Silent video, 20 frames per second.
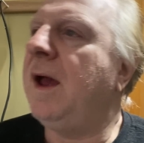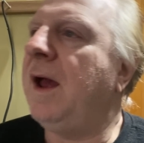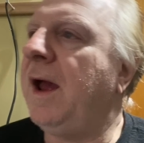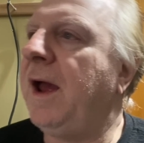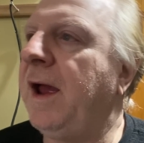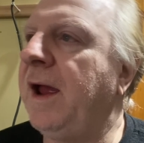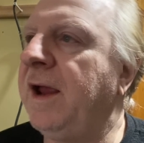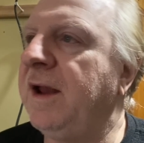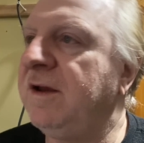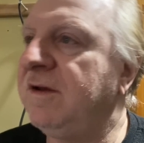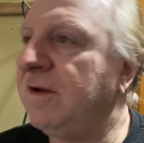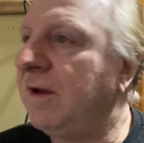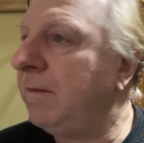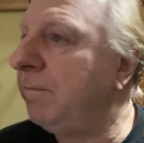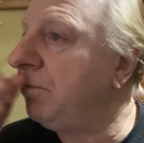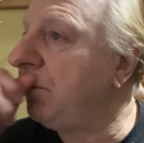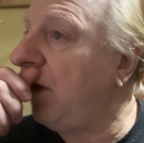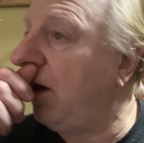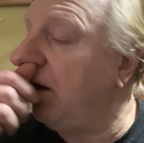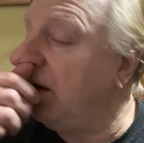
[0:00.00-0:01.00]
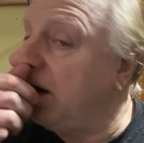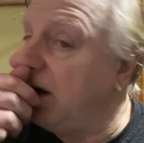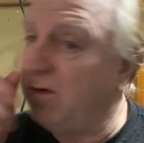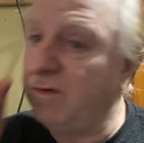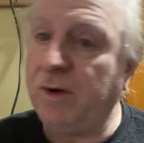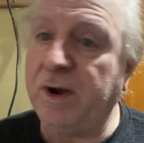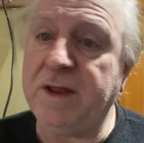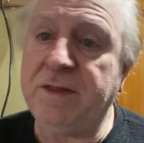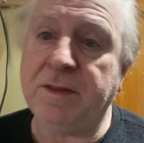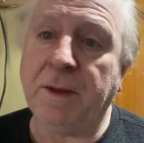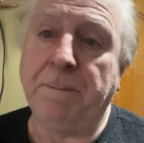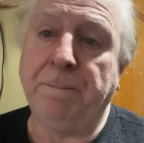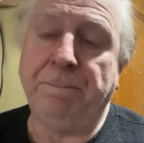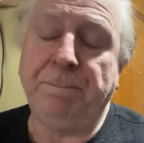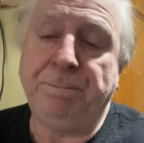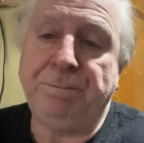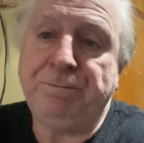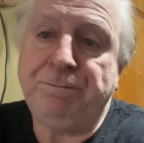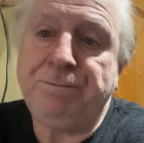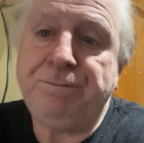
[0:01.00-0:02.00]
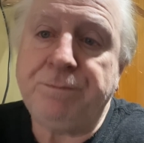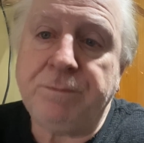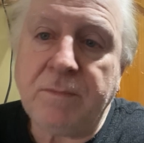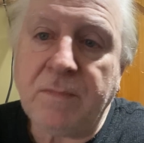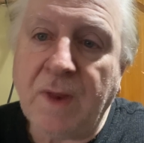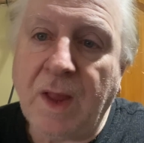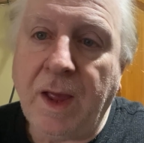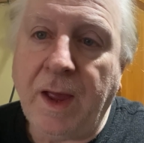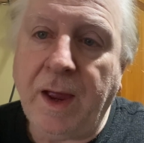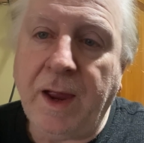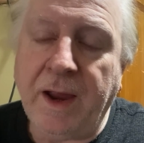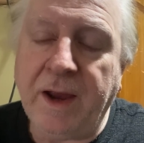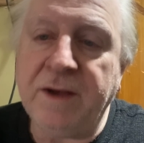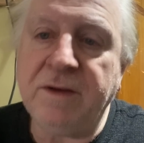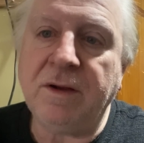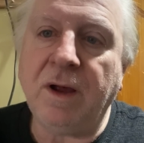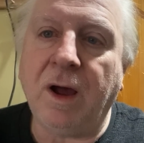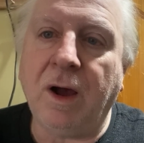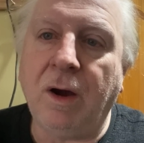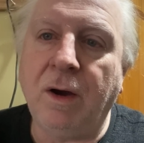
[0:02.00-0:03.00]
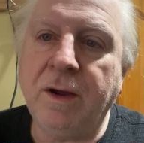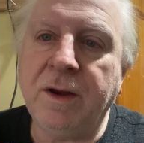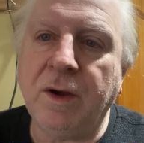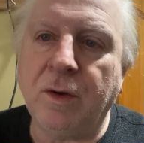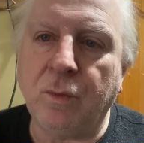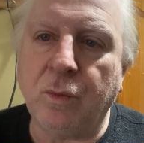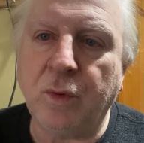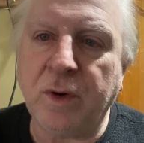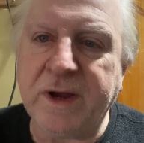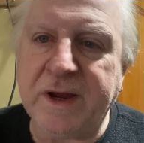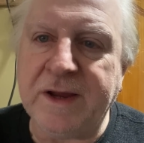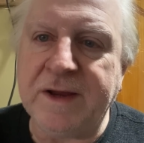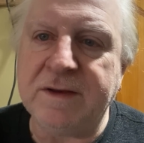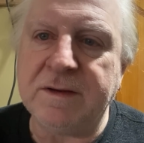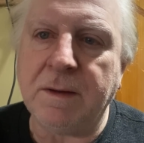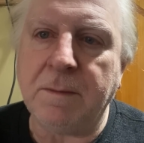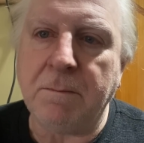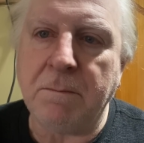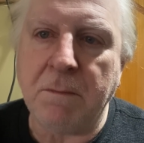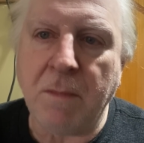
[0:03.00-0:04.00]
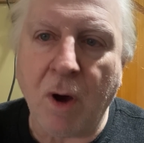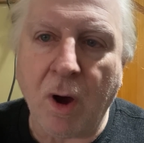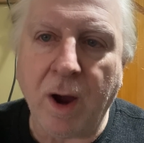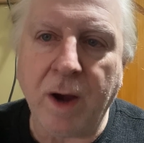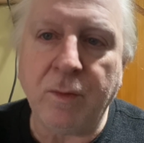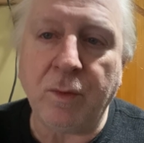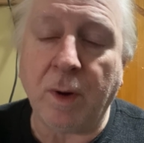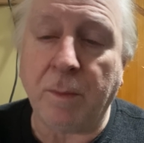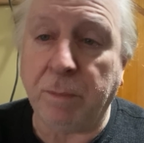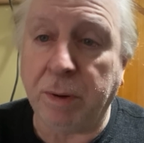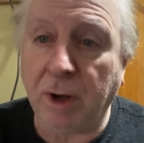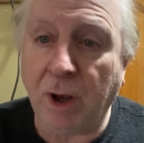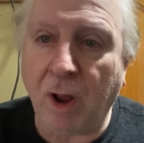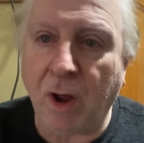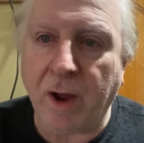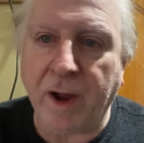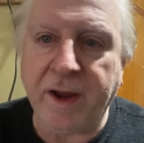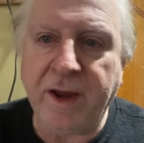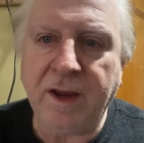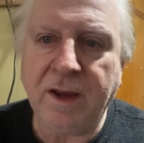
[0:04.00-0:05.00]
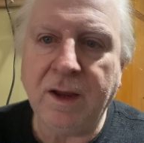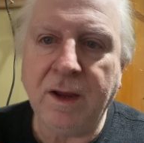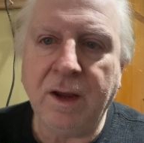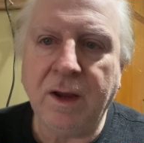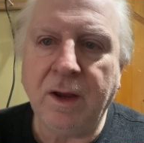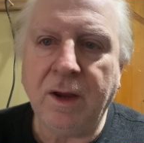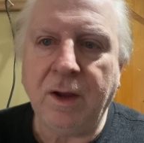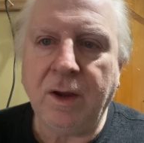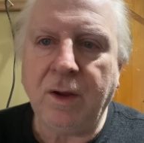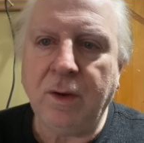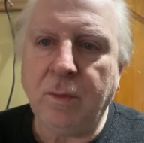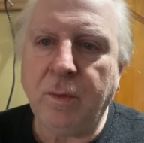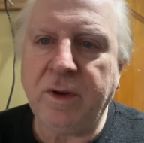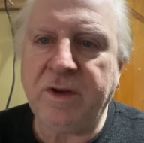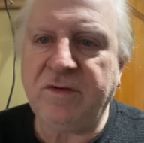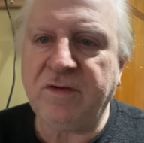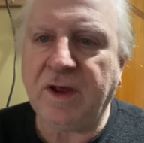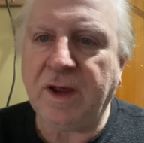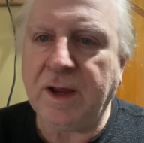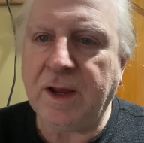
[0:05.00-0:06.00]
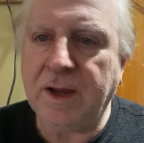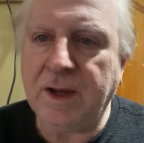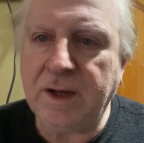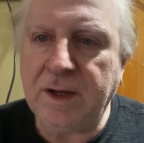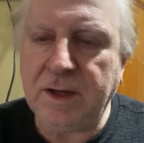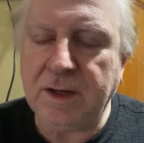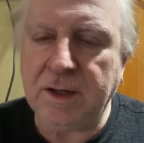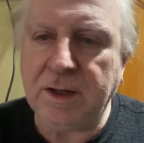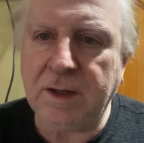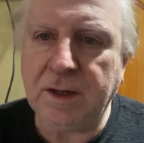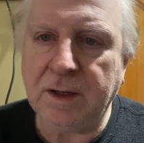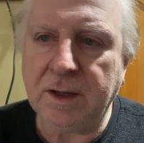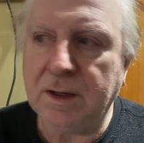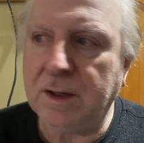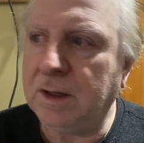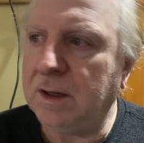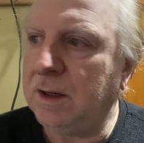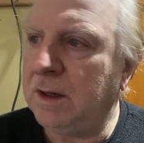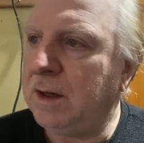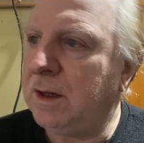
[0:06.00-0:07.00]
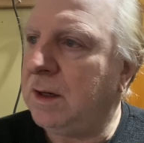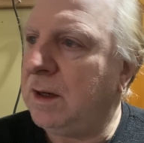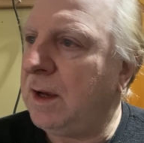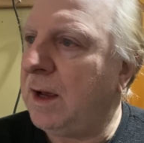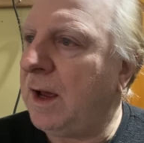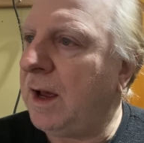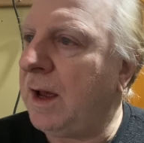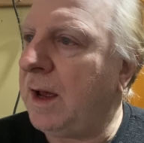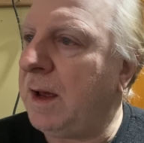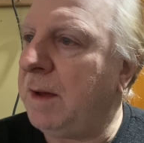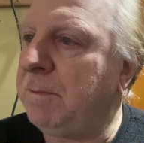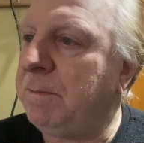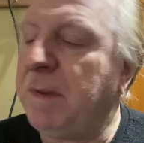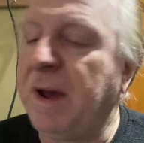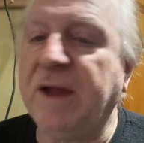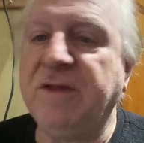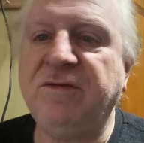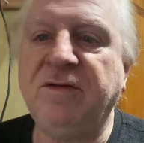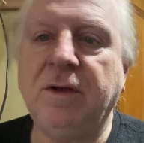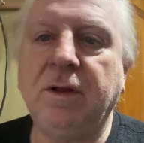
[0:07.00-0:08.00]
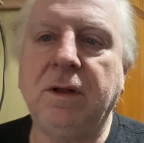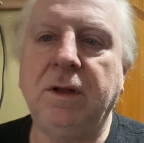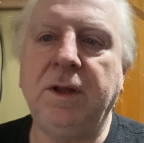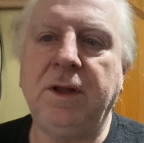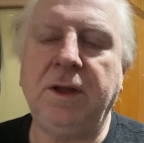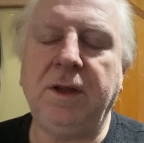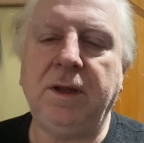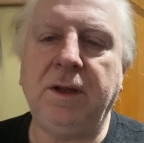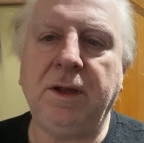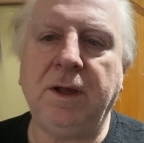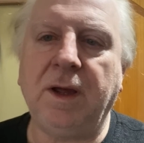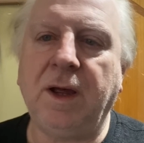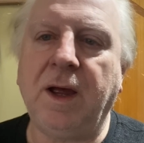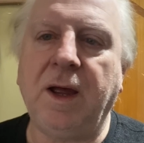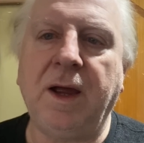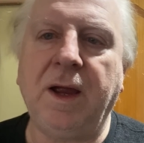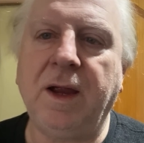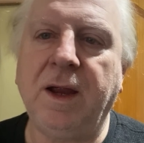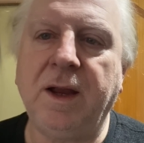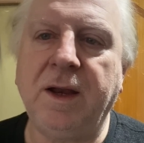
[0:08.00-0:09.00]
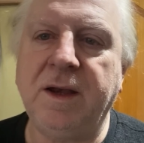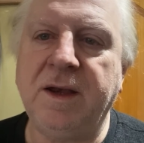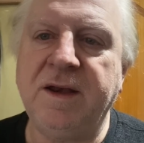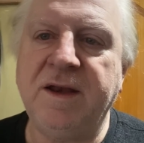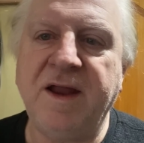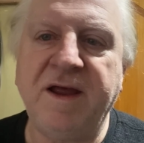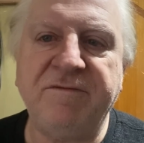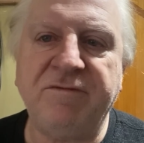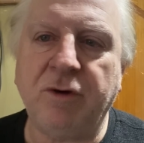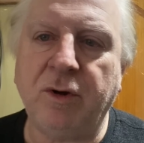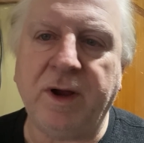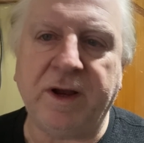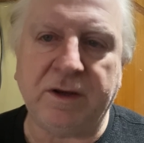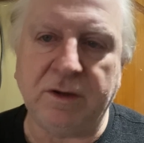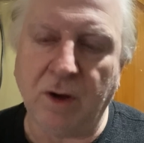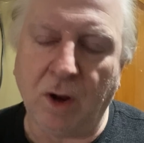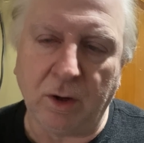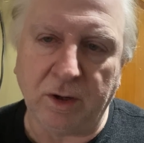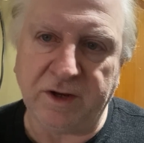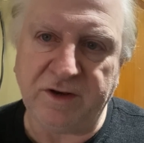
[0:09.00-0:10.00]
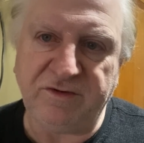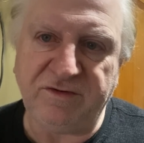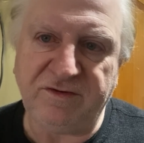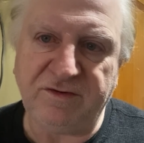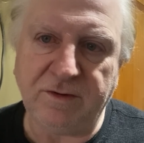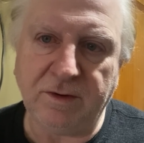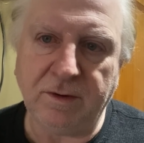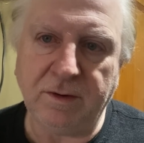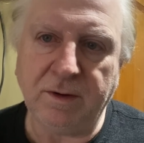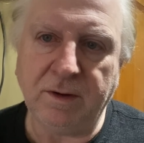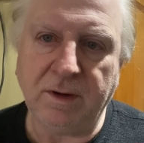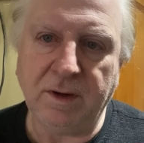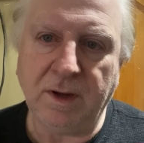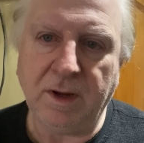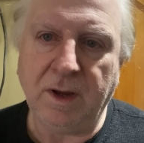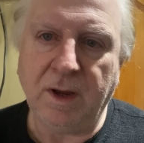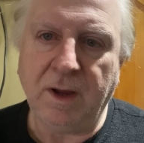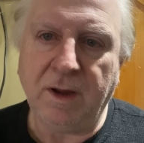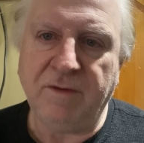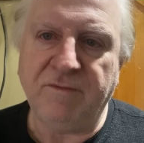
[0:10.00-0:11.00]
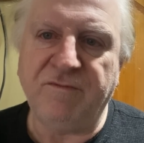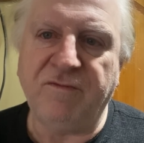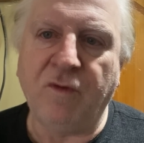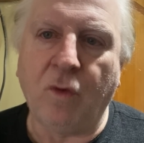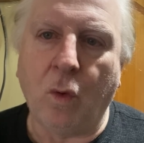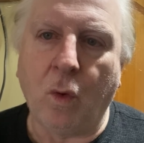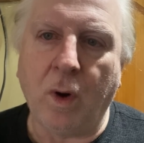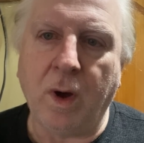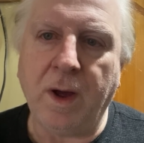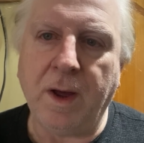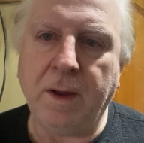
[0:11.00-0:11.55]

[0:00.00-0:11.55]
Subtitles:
and I'm going to read them, and I'm going to read my reply, which he basically never acknowledged for,